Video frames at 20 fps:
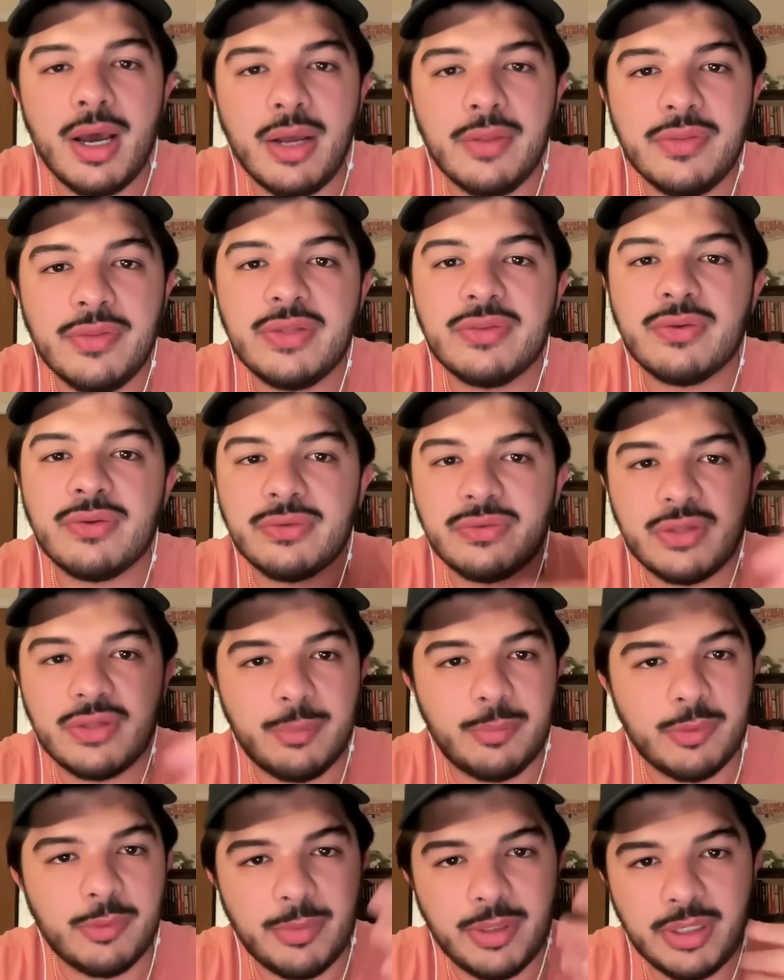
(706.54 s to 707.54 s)
These are
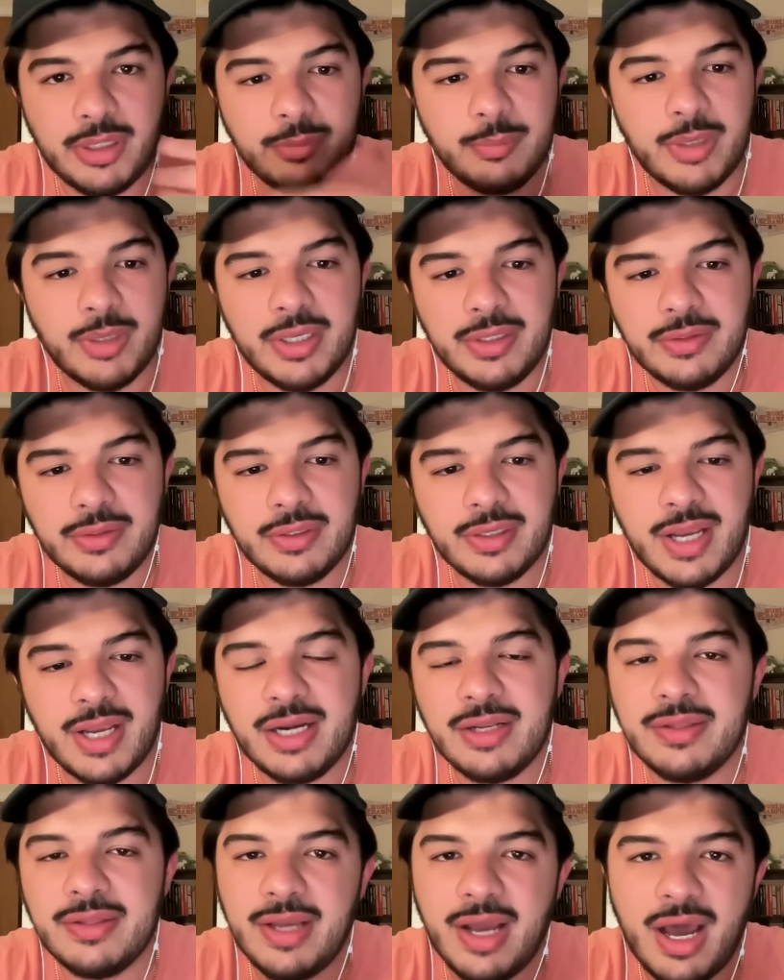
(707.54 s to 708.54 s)
supplemented by the
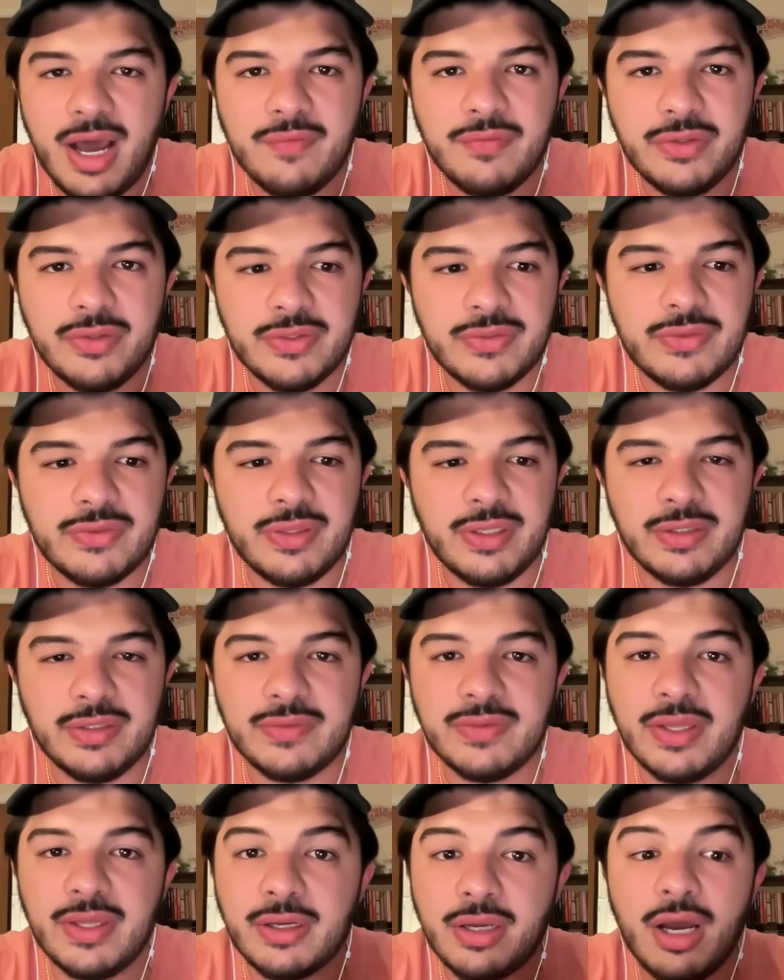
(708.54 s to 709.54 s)
kind of the obvious things
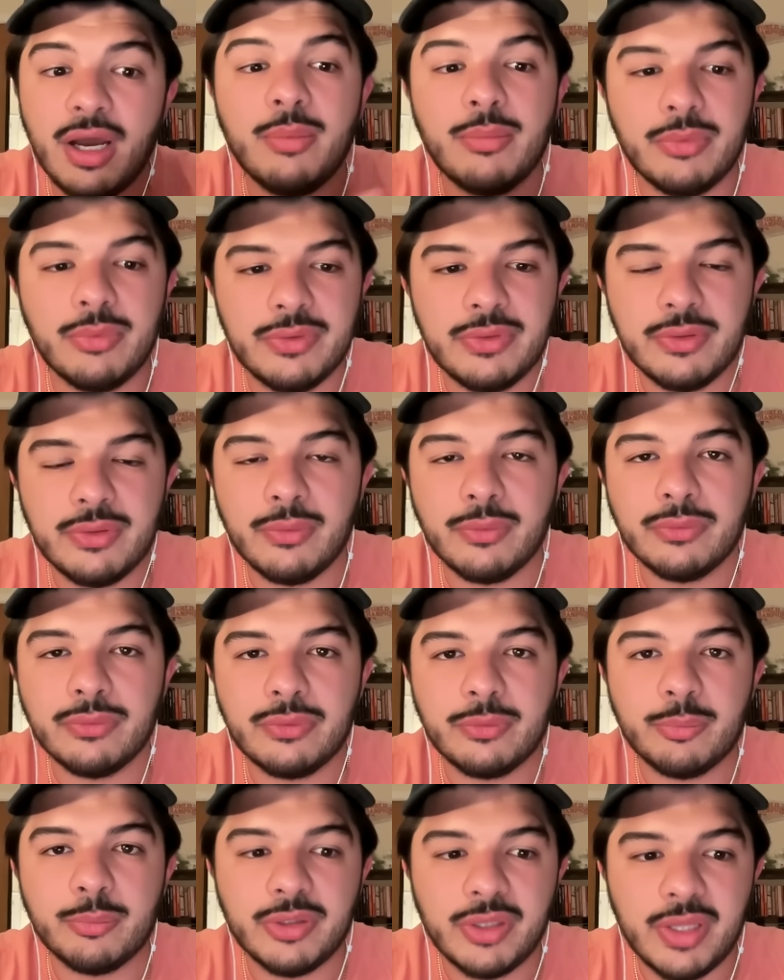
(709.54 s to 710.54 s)
that come with an
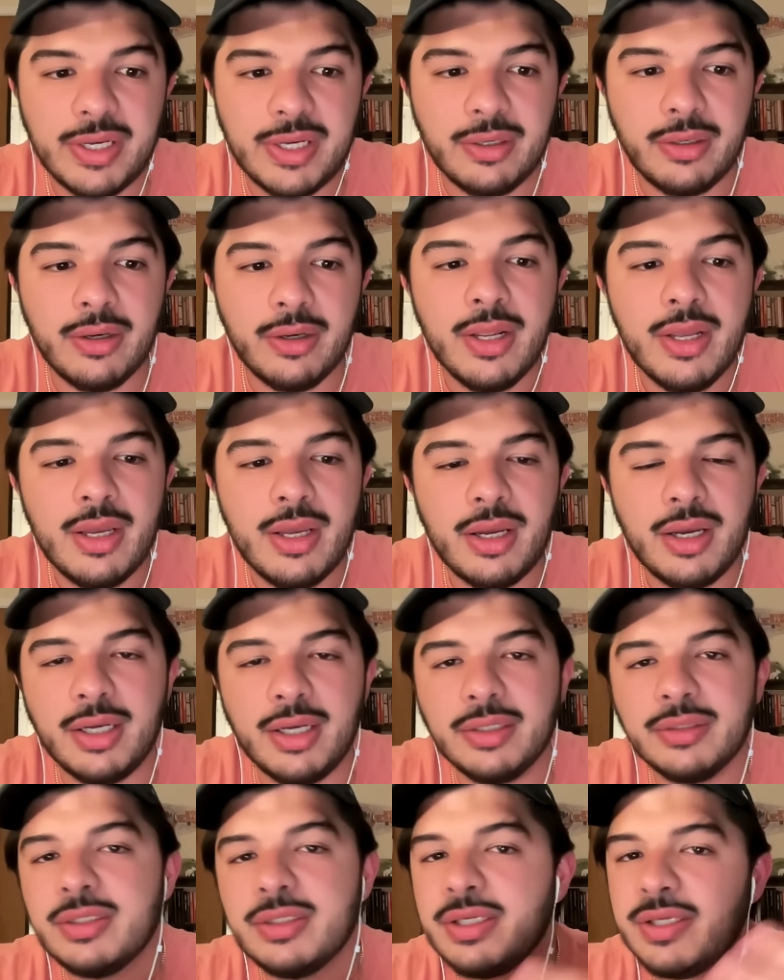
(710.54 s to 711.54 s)
older player.
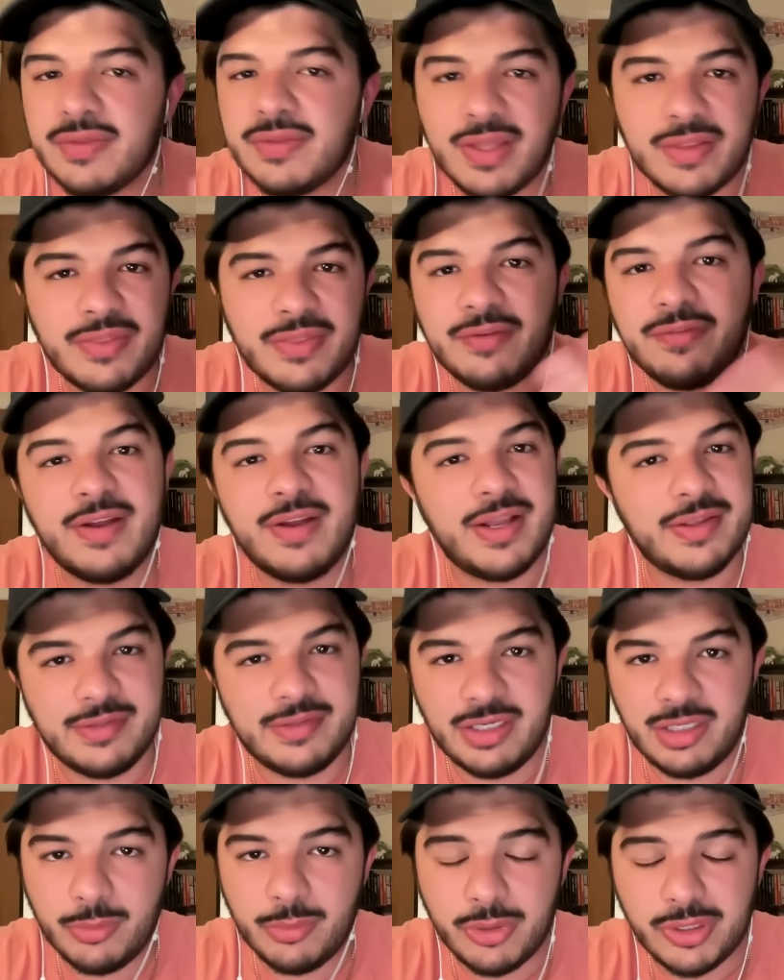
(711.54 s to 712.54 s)
He's not that fast
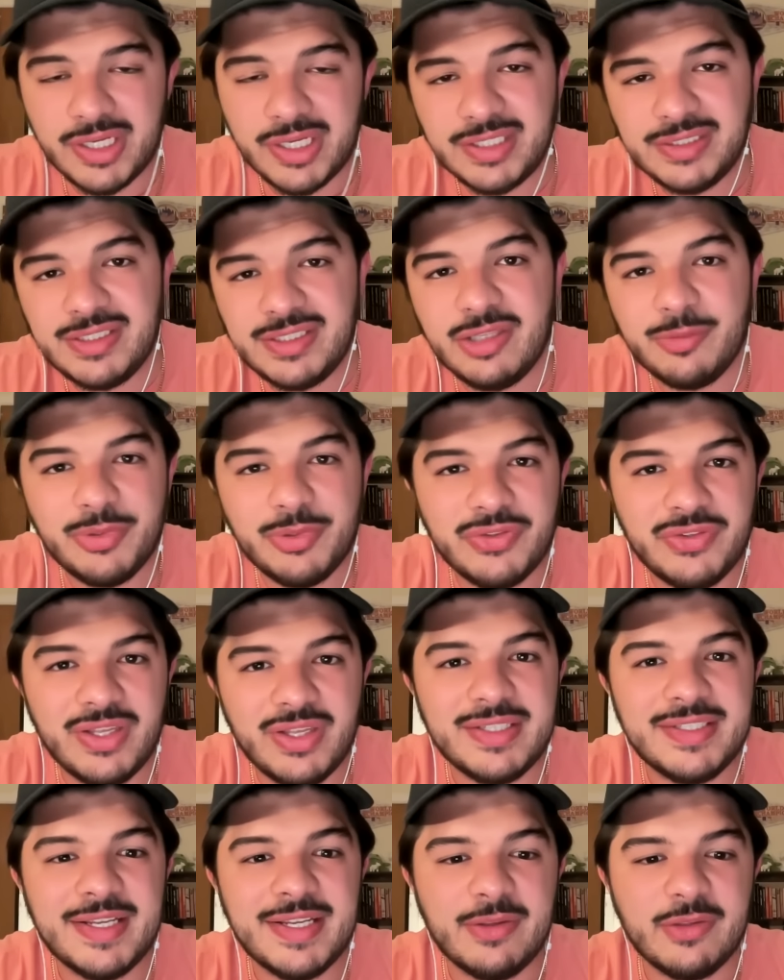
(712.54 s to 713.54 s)
anymore. 19th
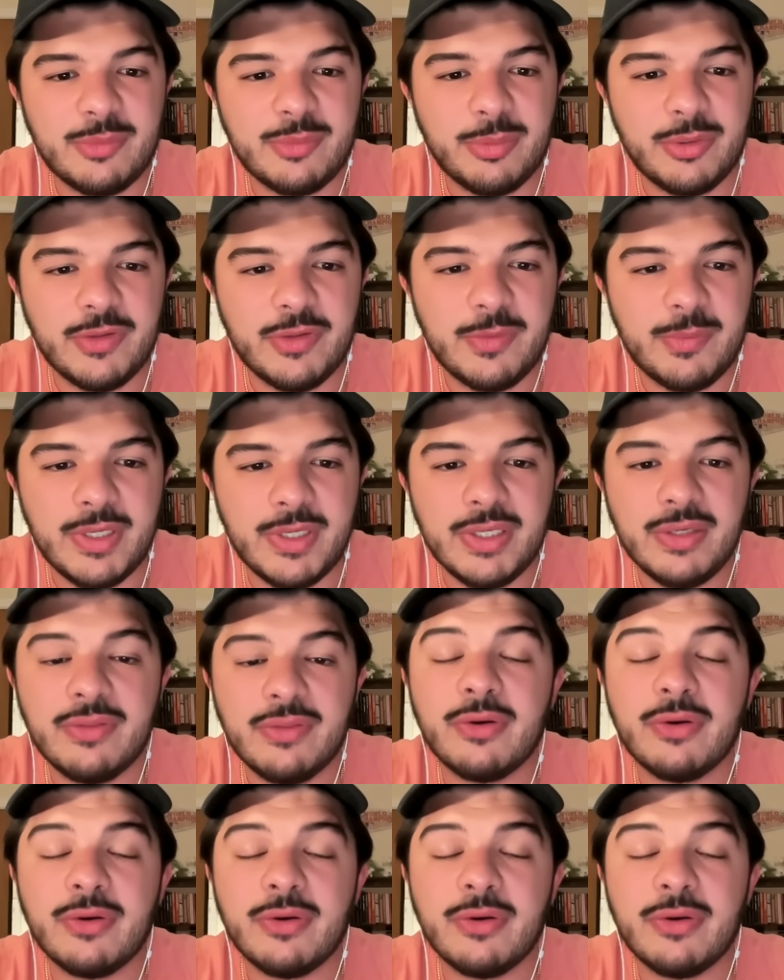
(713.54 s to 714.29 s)
percentile sprint speed,